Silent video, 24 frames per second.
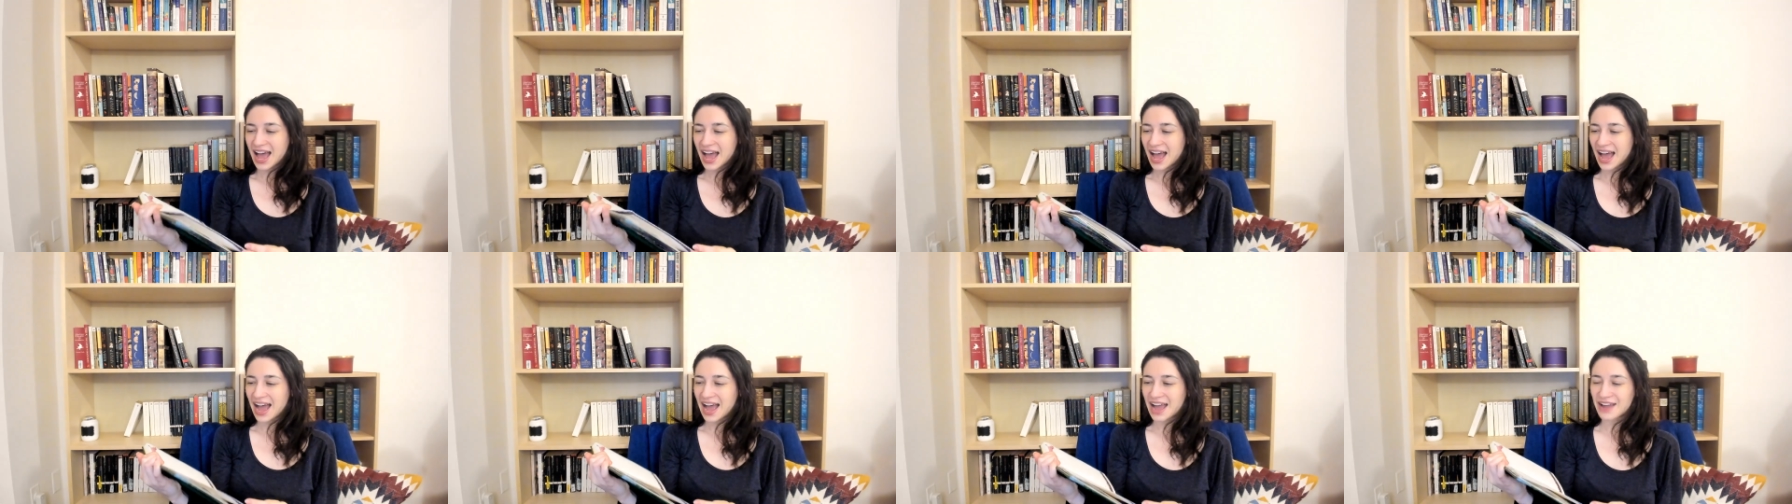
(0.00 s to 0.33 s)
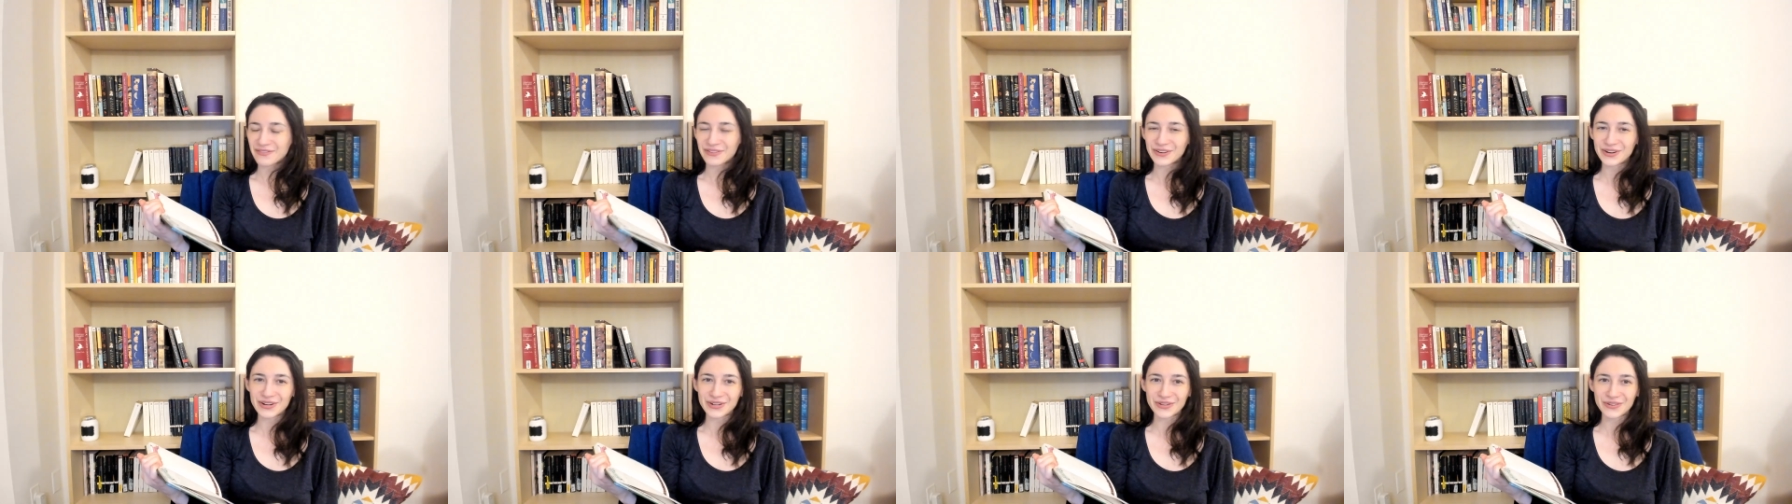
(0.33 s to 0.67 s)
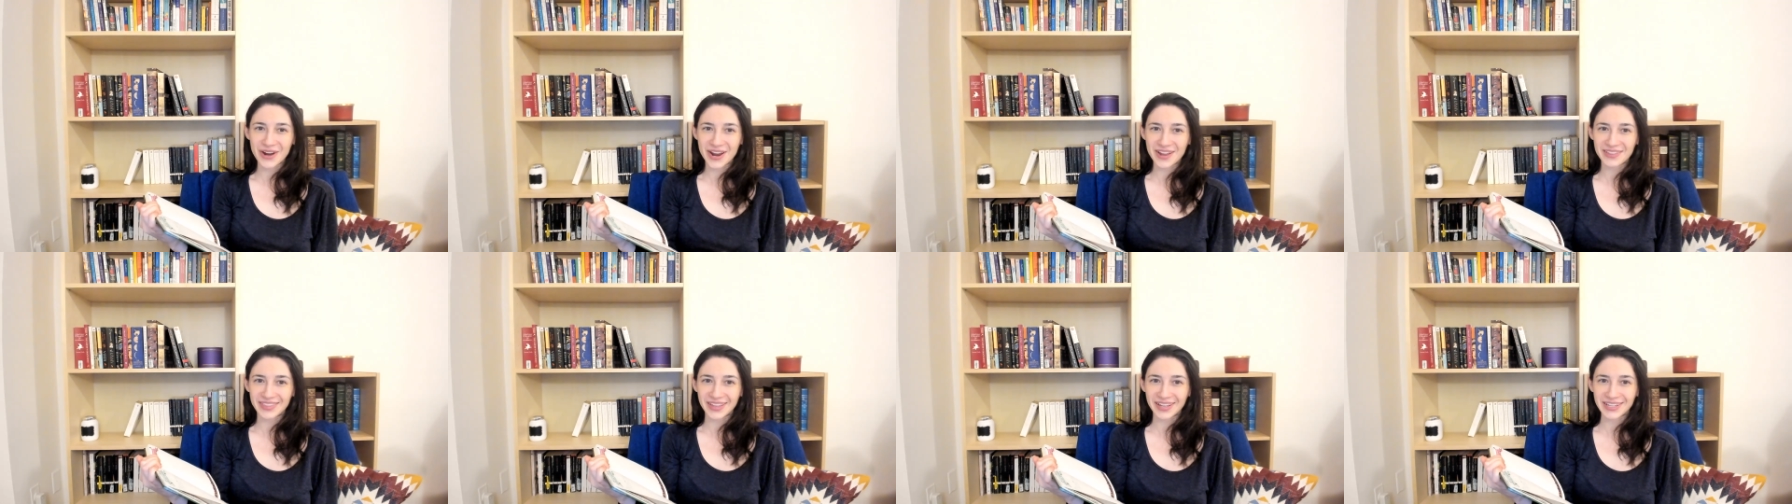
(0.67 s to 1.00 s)
I've heard
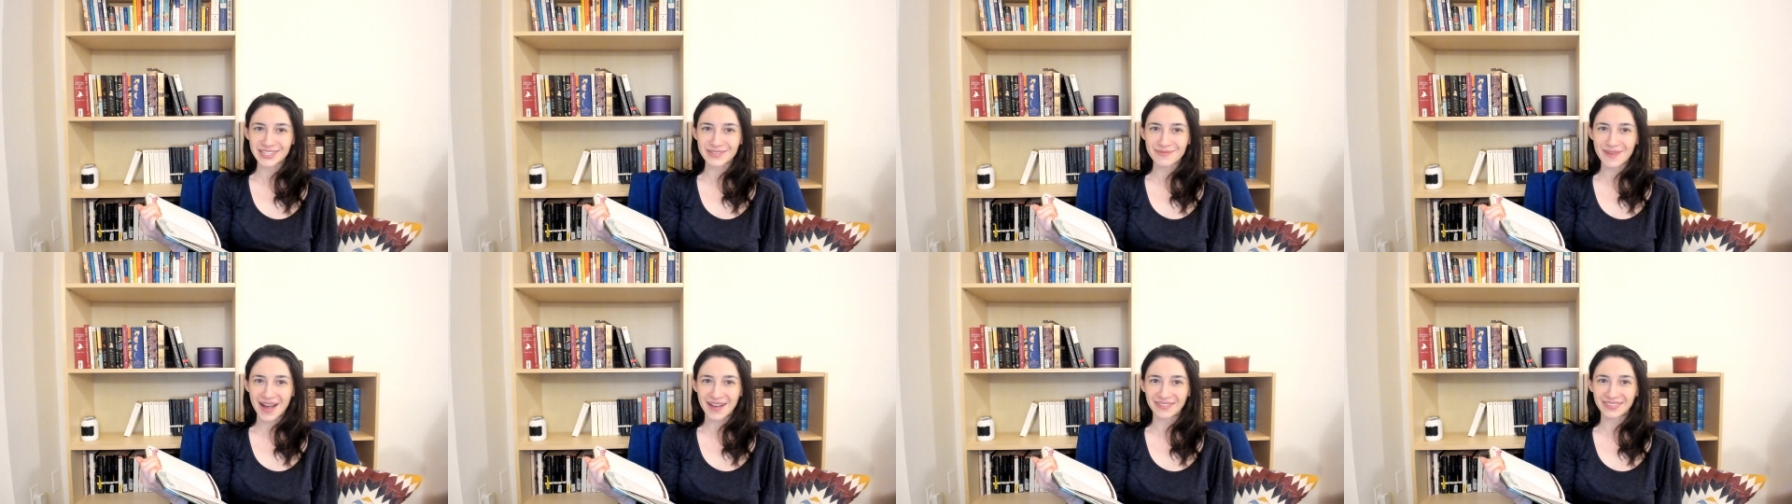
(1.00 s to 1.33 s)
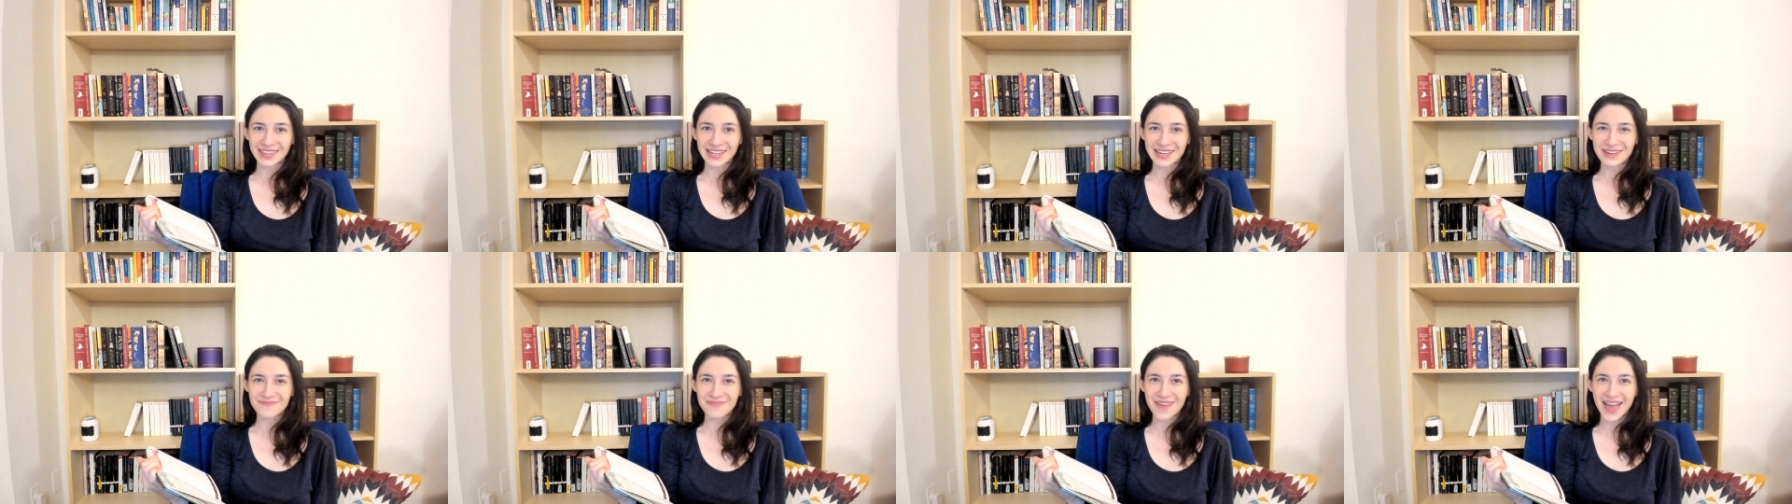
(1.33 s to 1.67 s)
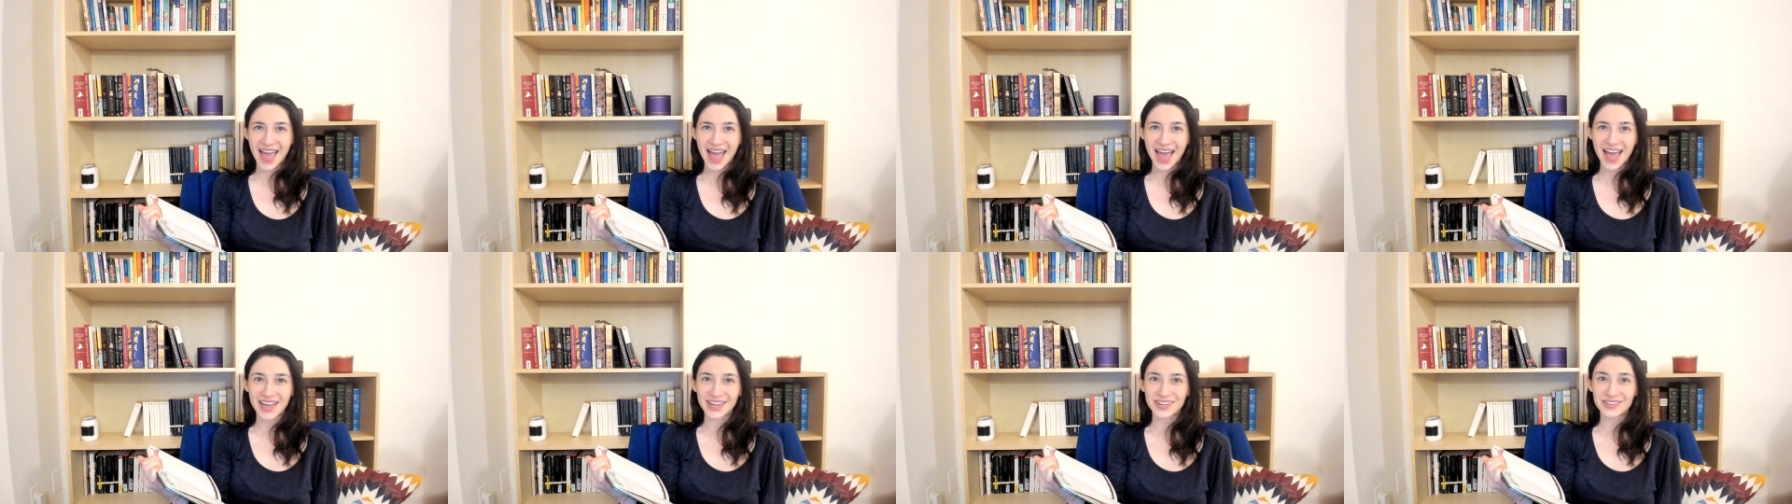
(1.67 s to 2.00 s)
great things about them,
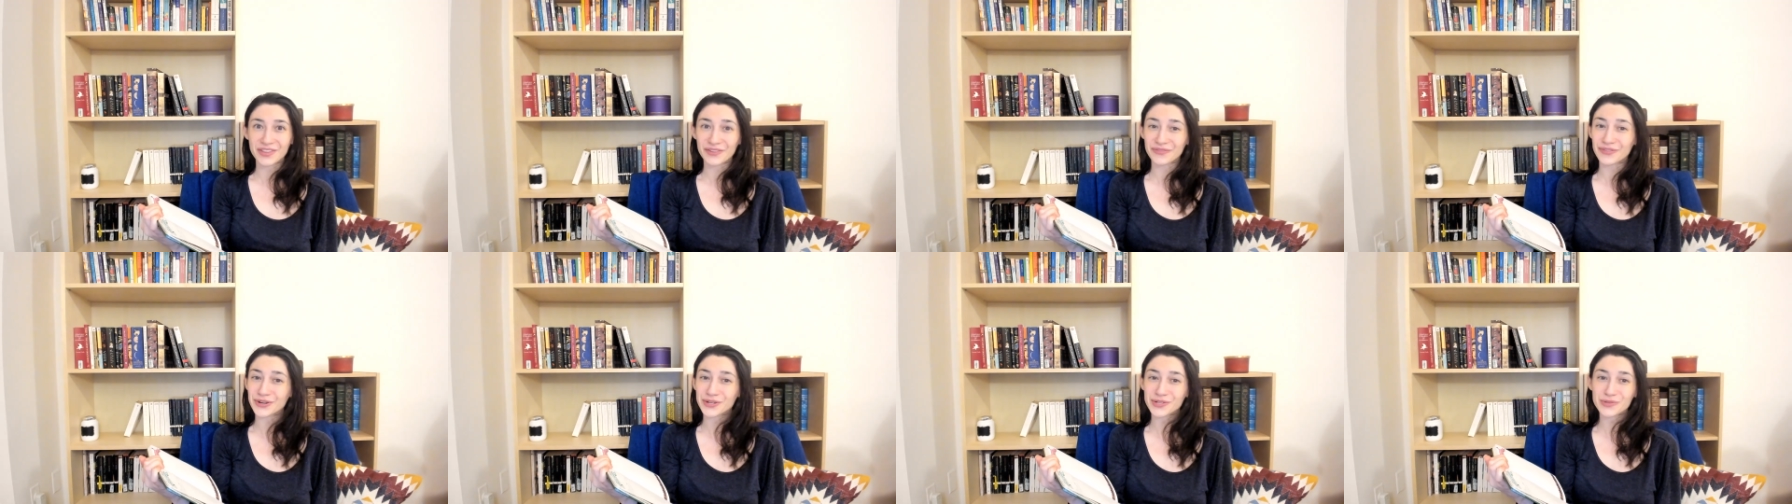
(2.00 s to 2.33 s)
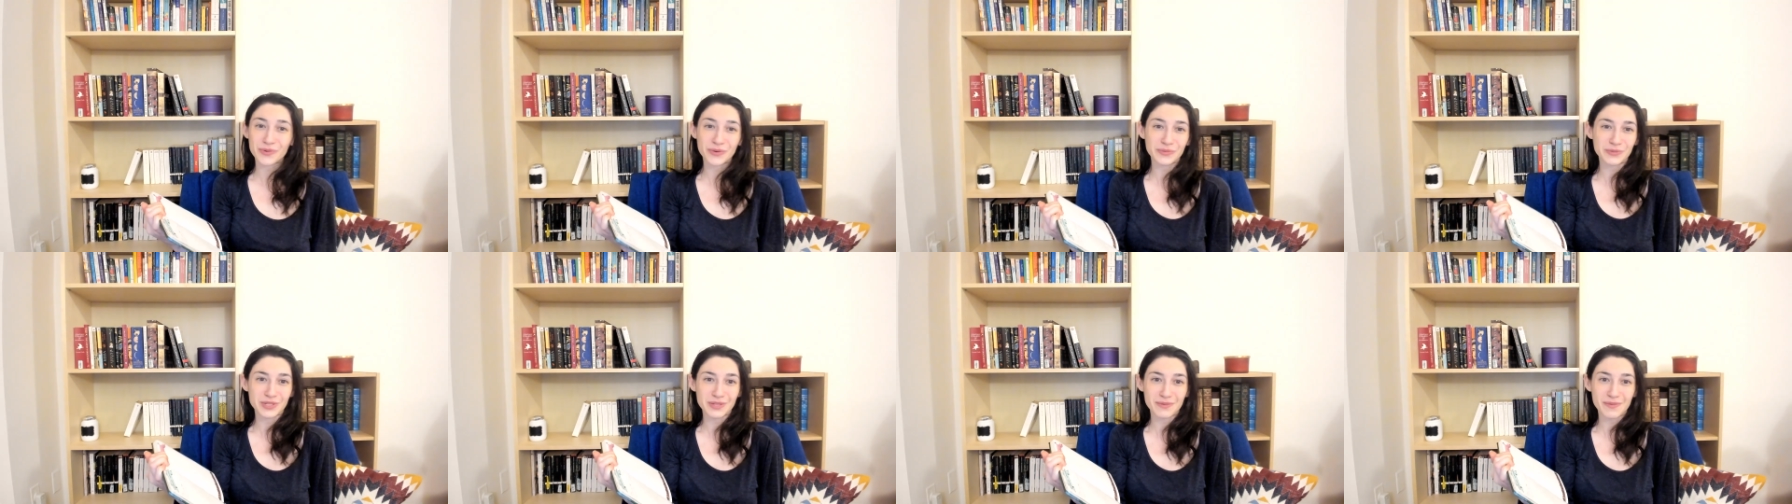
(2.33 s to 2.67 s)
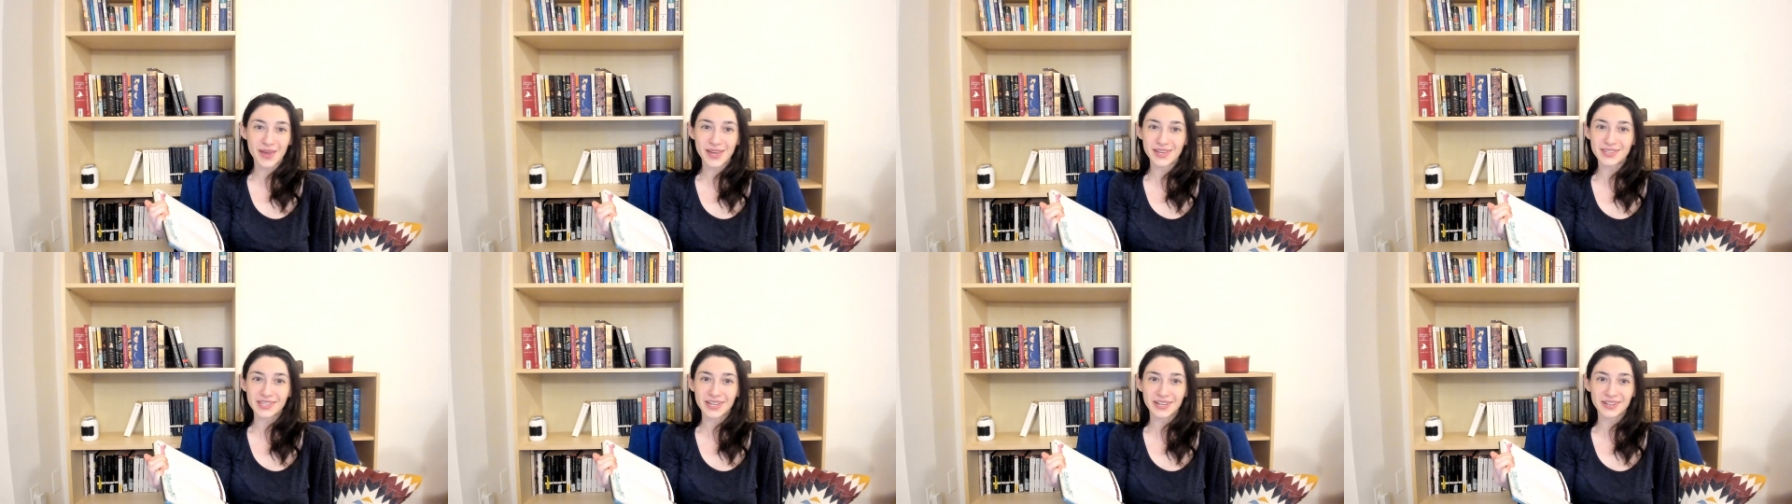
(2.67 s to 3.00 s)
and the first one was
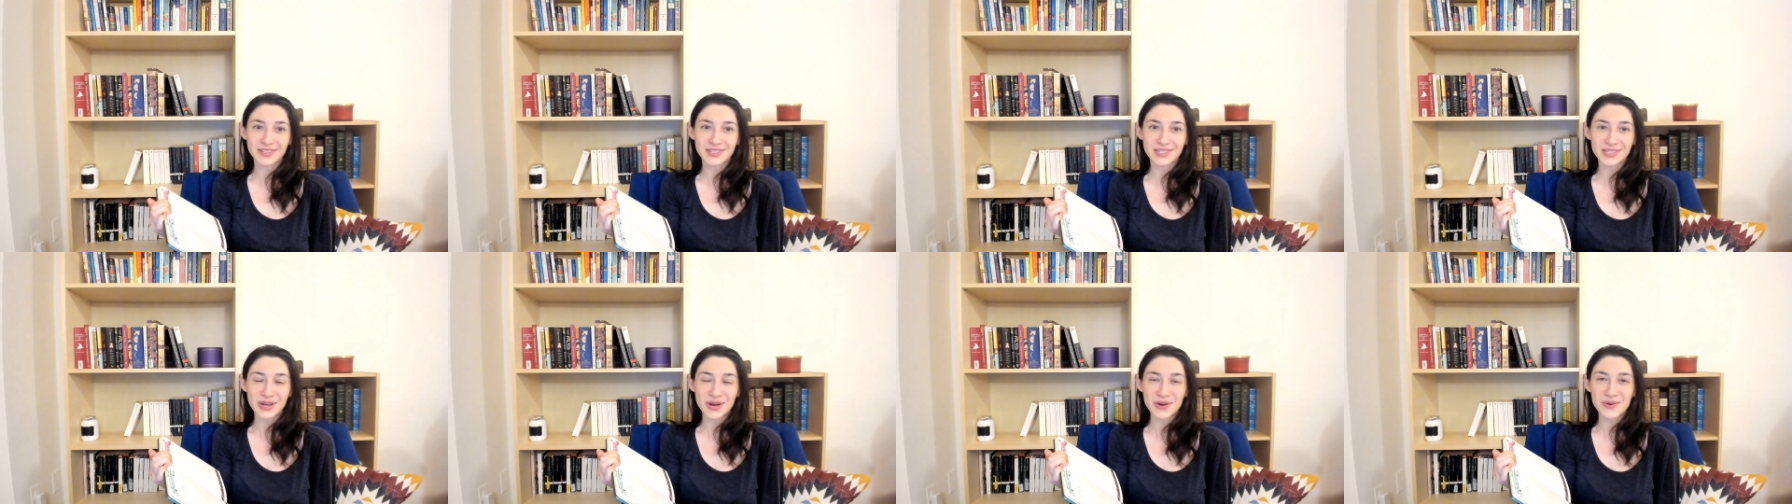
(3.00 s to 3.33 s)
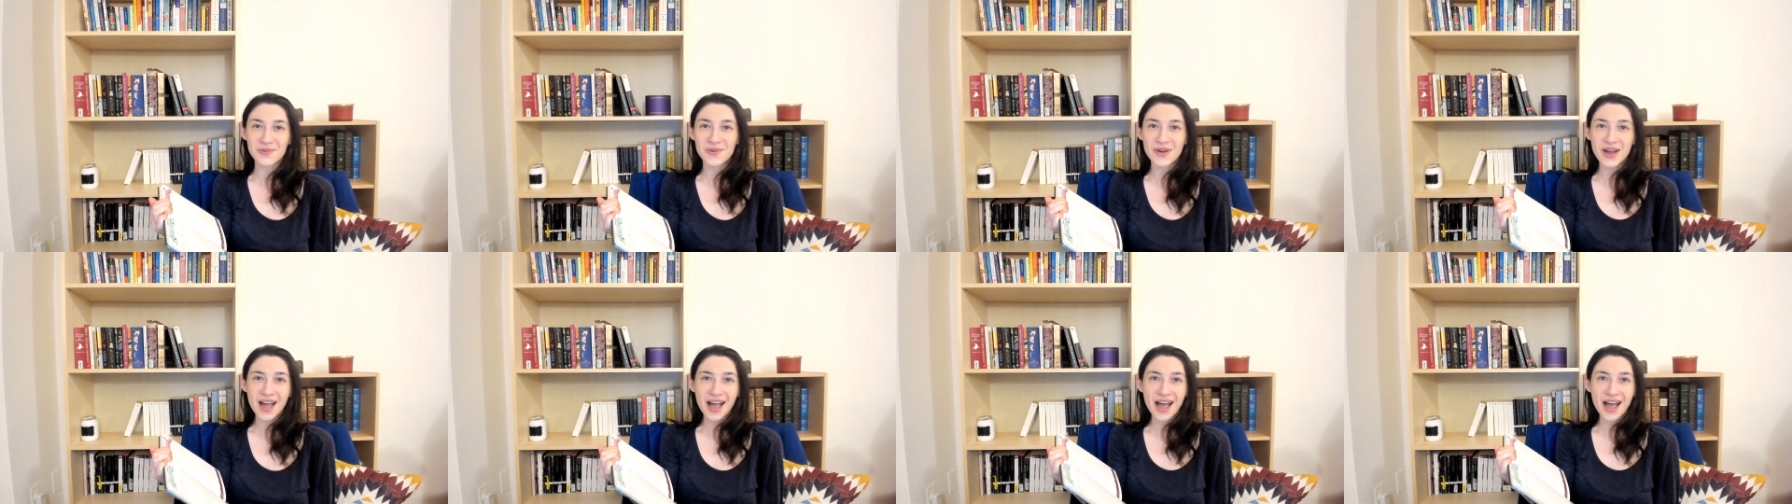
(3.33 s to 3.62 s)
amazing, so